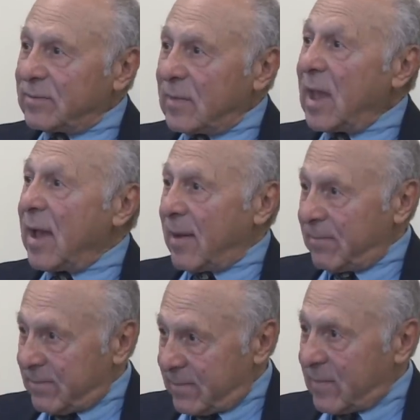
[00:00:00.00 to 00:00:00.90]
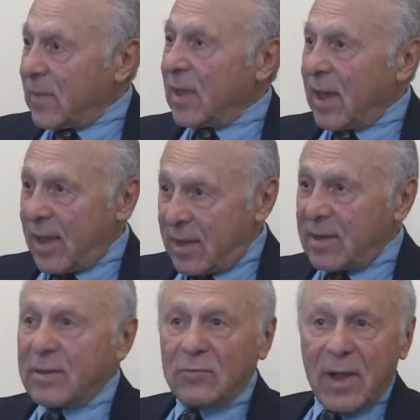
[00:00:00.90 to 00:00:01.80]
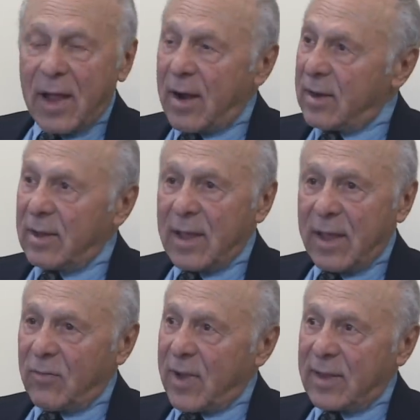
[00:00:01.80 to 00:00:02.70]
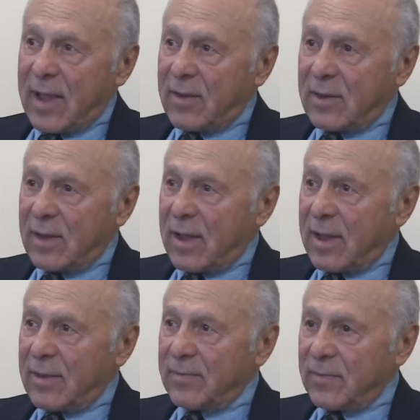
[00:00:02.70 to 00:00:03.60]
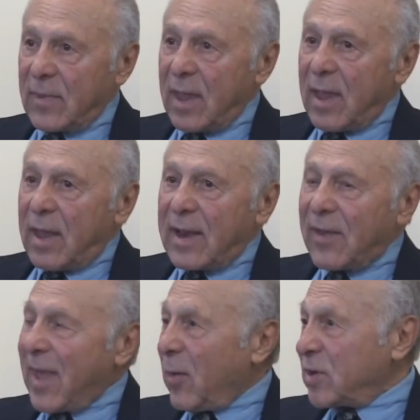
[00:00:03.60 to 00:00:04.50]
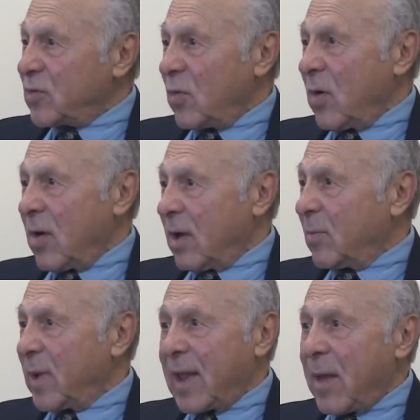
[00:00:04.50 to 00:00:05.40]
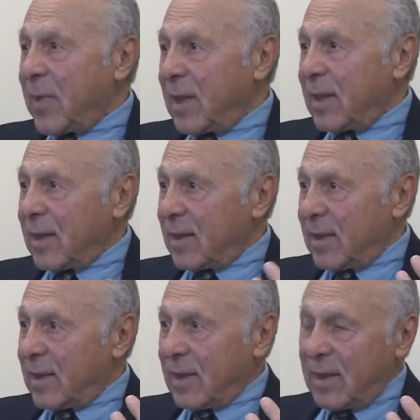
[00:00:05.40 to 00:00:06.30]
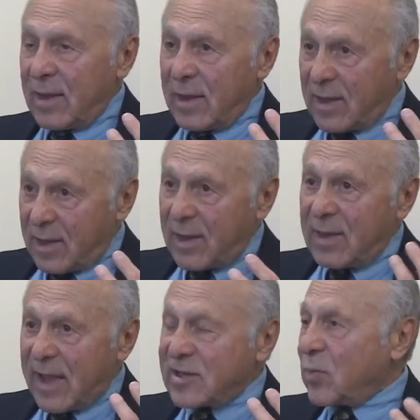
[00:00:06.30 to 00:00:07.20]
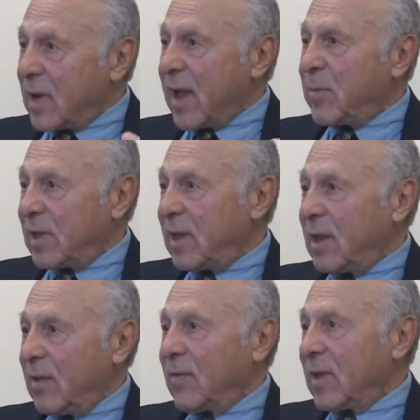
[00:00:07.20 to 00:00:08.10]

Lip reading: Yeah, yeah, R.D. Laing, right down the line. Now, that was wrong, but I mean, that's what I believed.